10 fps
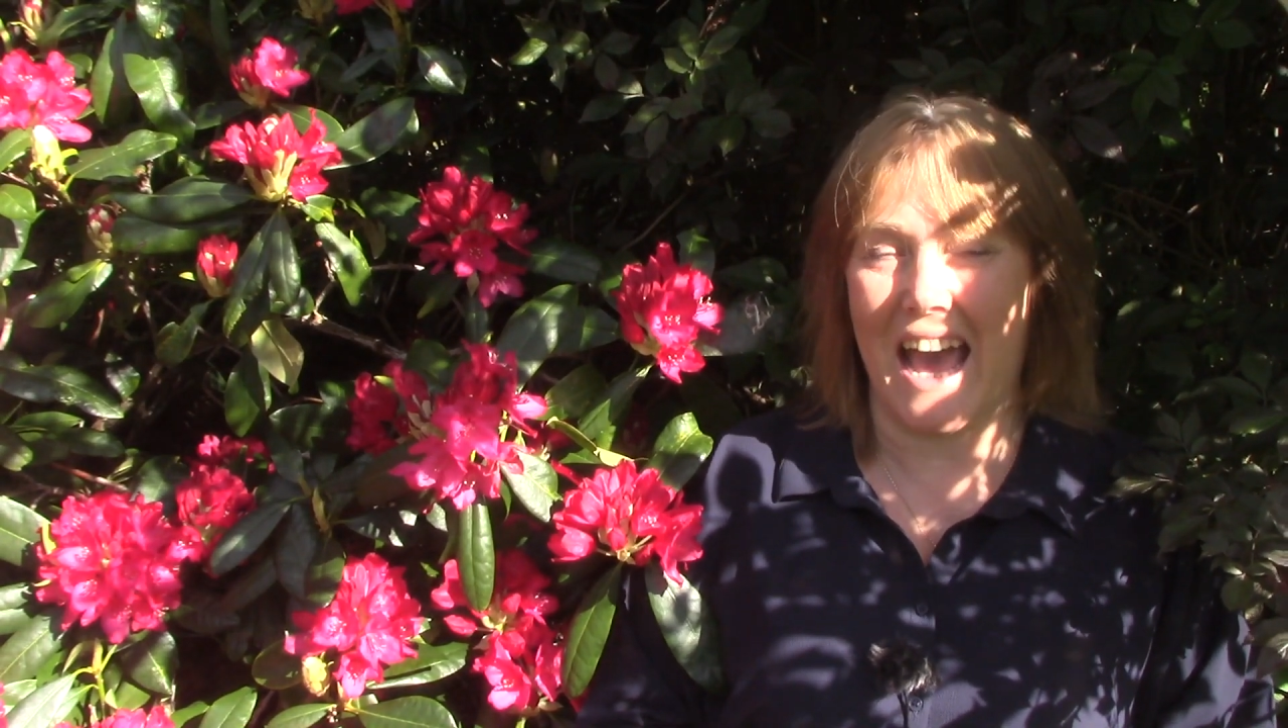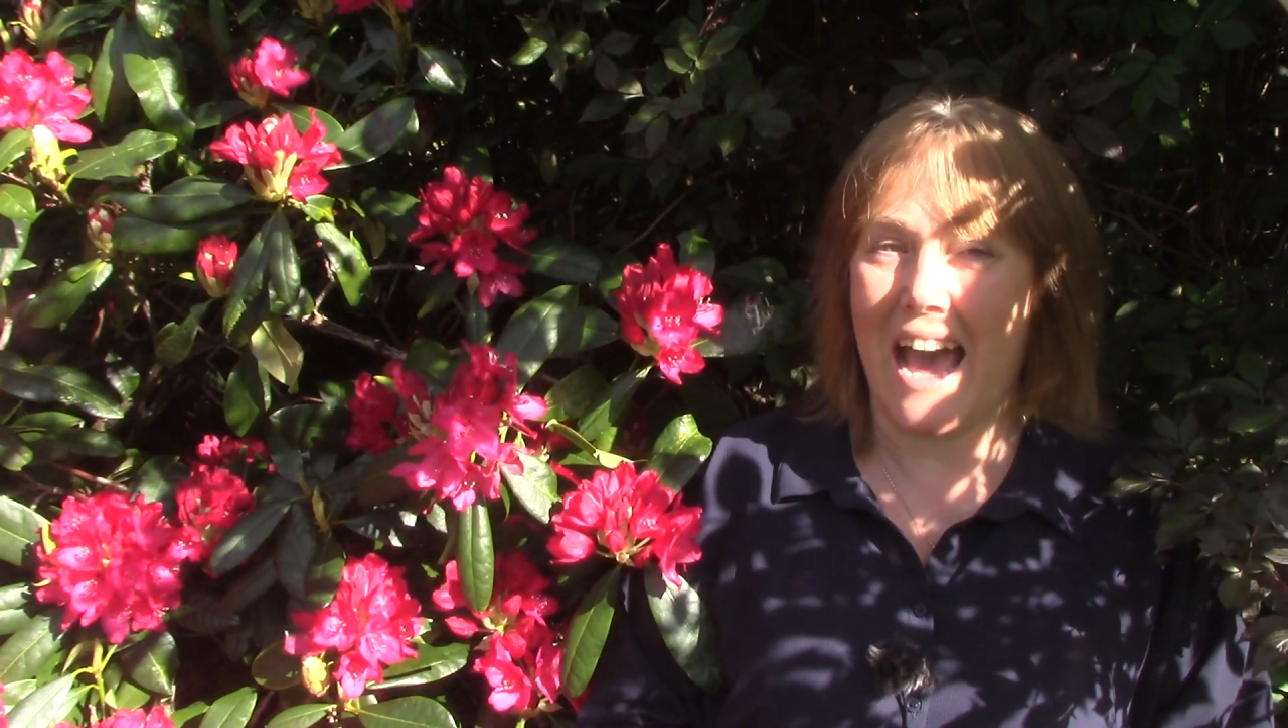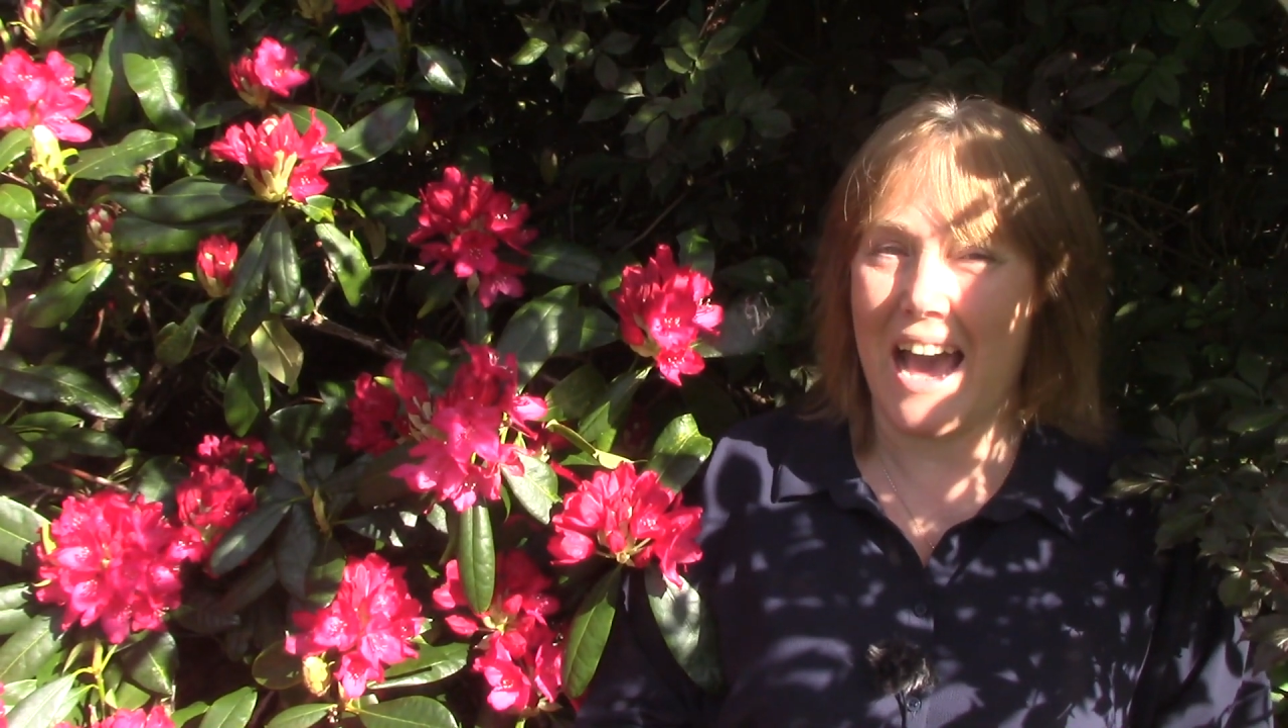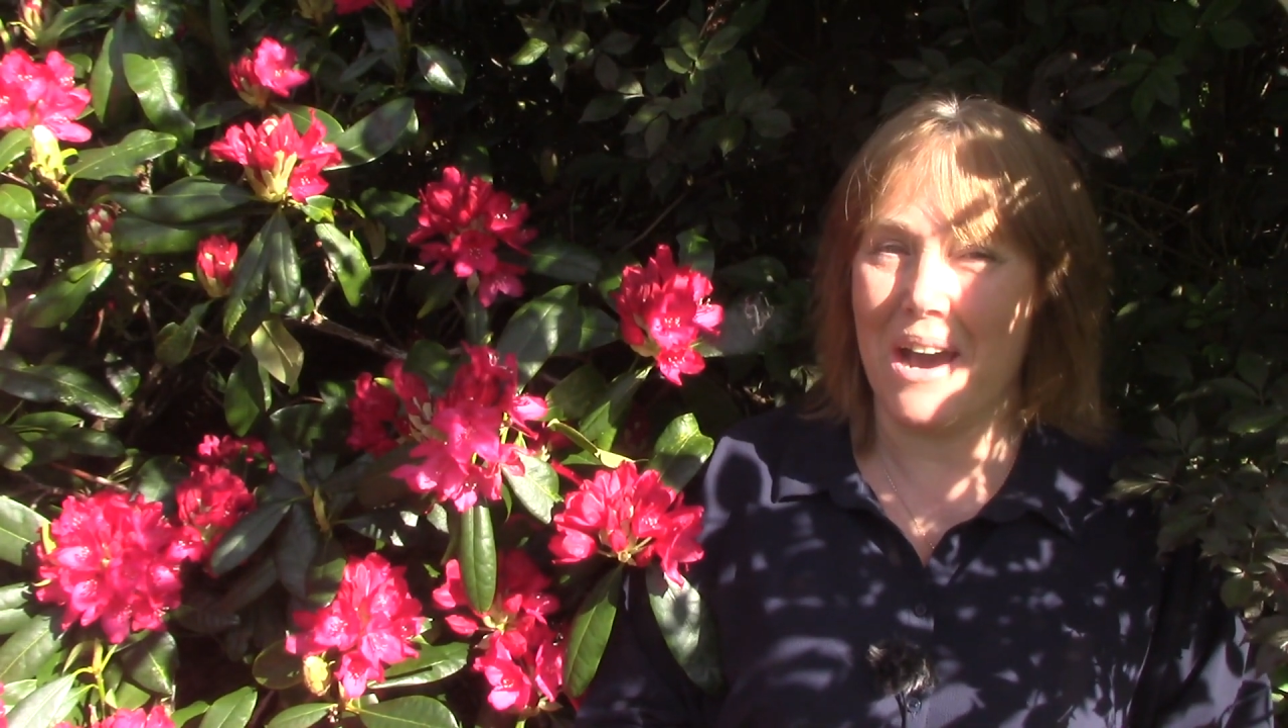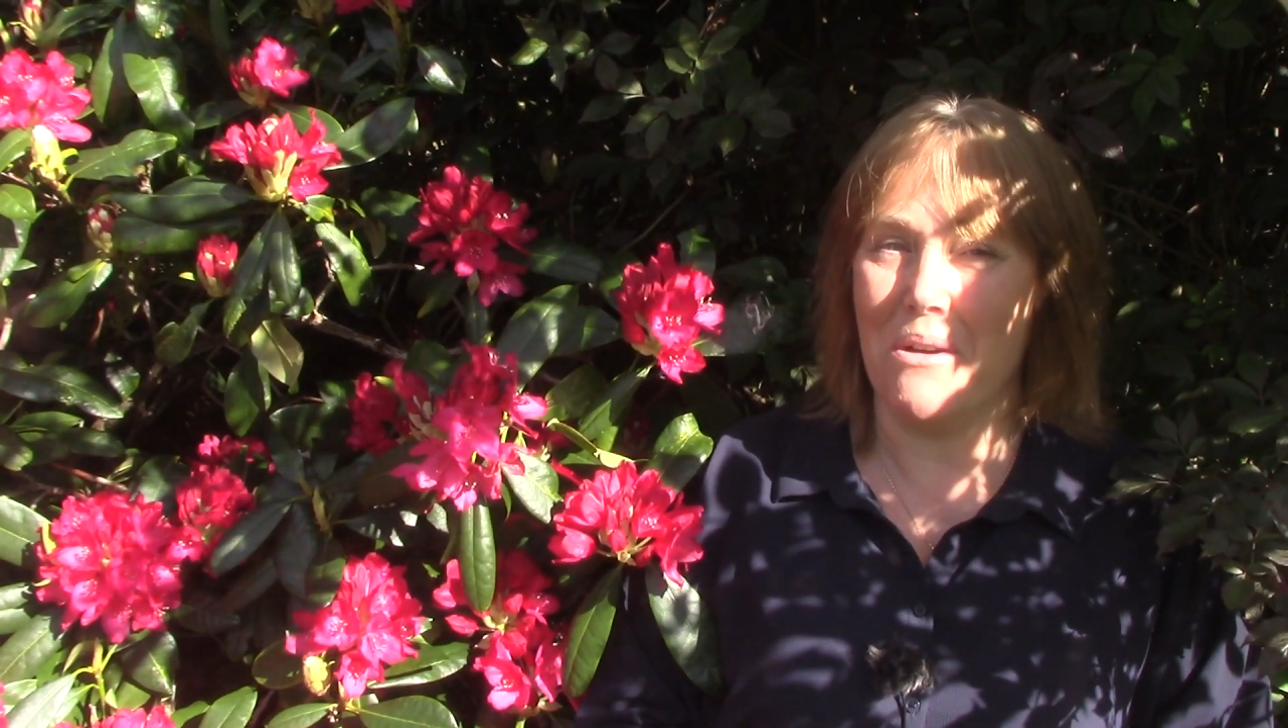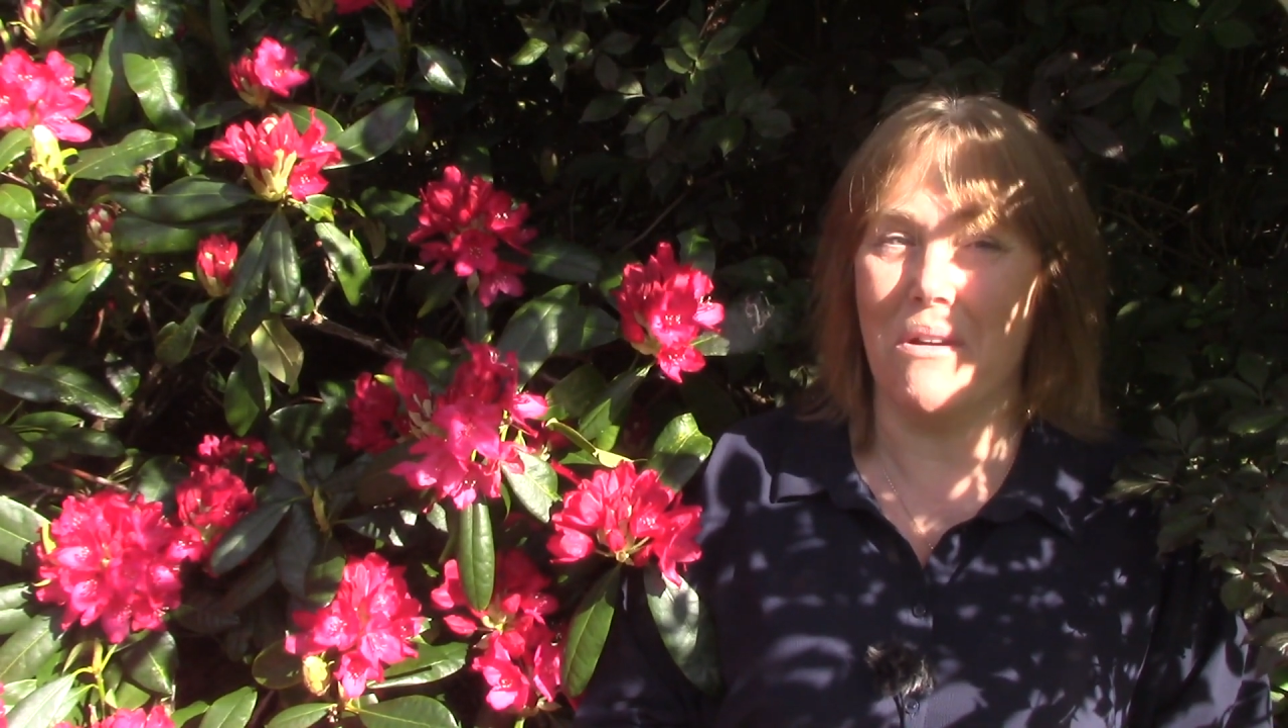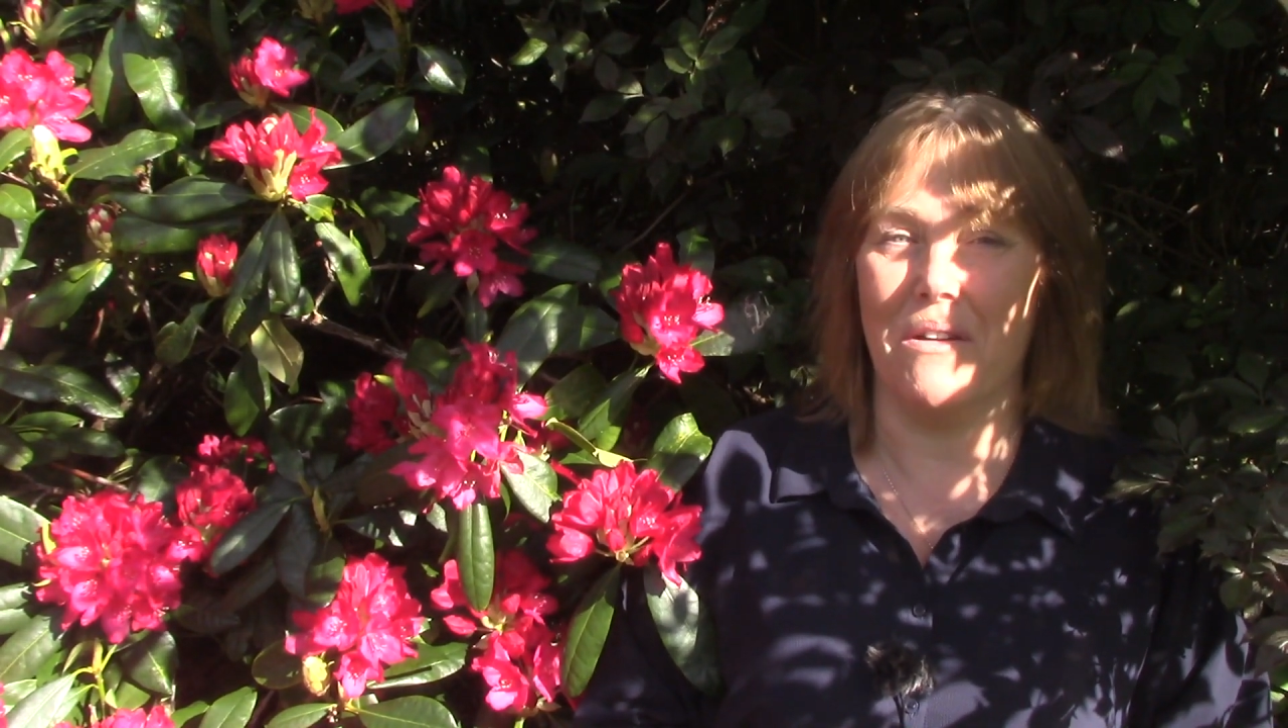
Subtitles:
how